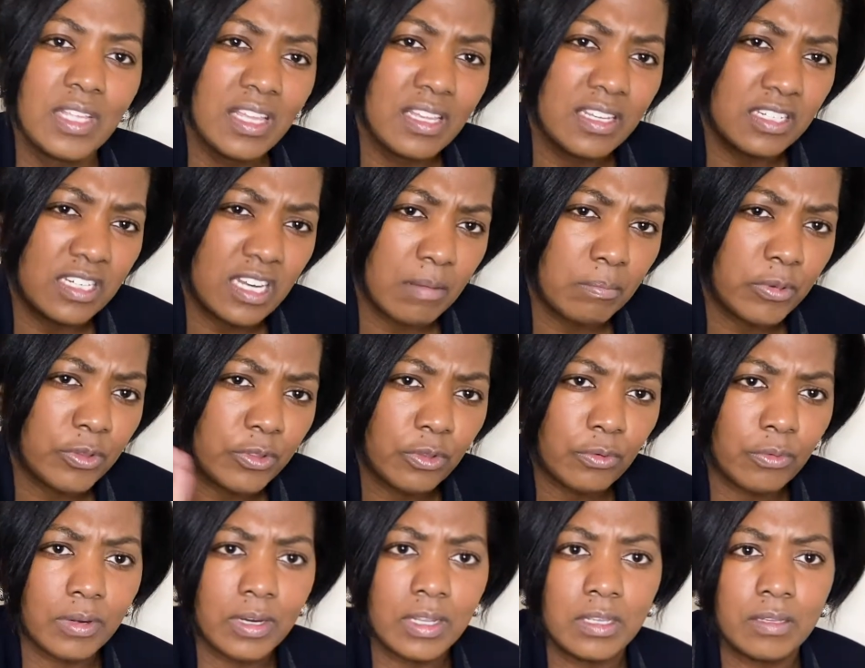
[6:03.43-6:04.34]
Number
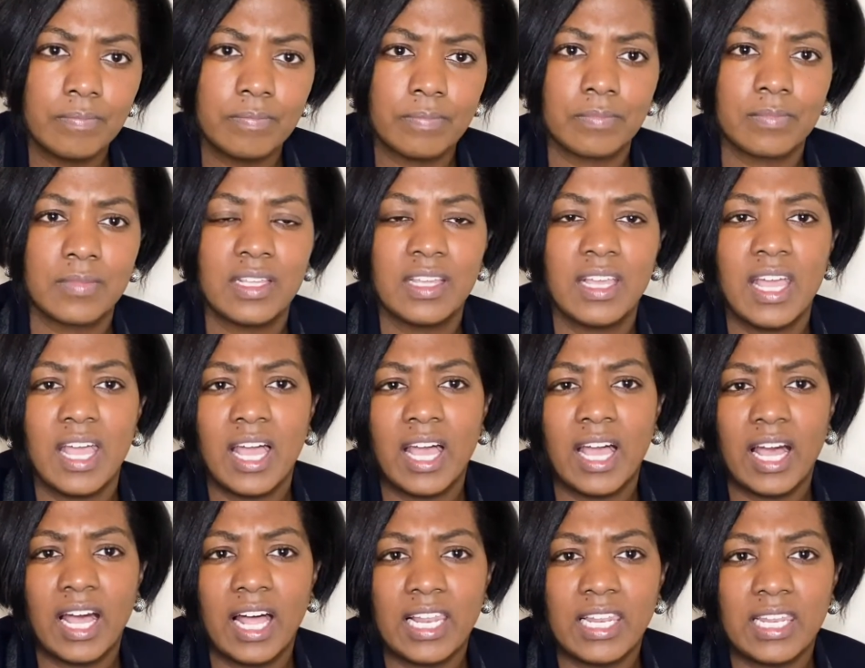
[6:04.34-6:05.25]
3,
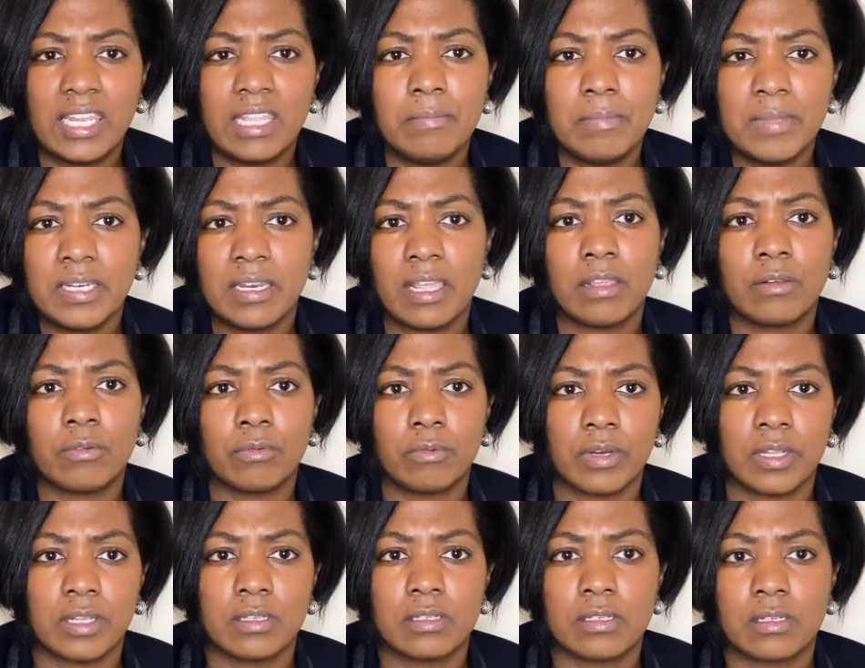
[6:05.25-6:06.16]
eliminate
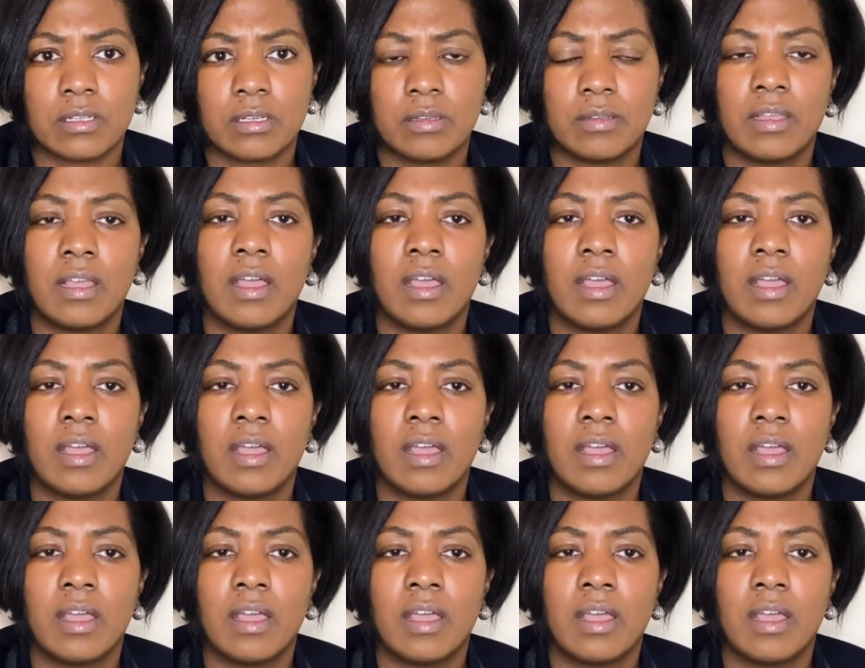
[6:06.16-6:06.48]
risk.